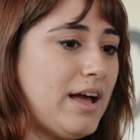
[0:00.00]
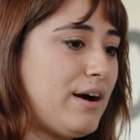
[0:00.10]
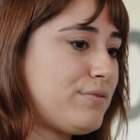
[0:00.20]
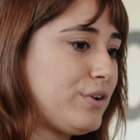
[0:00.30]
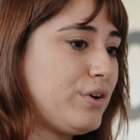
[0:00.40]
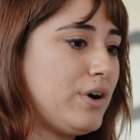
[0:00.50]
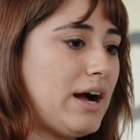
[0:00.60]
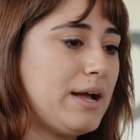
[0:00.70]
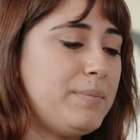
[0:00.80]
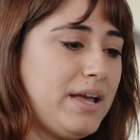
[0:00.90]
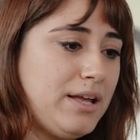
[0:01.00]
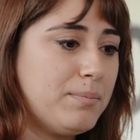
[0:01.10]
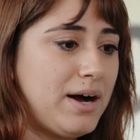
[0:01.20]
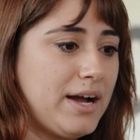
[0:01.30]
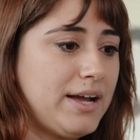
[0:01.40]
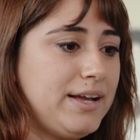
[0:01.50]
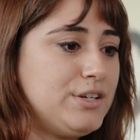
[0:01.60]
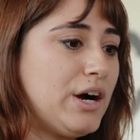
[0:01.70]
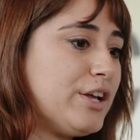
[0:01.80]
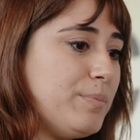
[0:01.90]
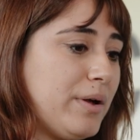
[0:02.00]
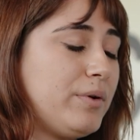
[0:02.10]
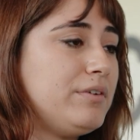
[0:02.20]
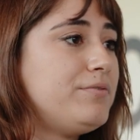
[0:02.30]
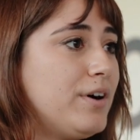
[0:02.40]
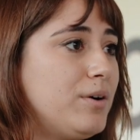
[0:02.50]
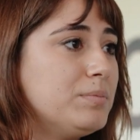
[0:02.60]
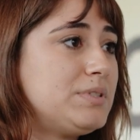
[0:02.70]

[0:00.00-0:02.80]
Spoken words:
after I made my documentary film,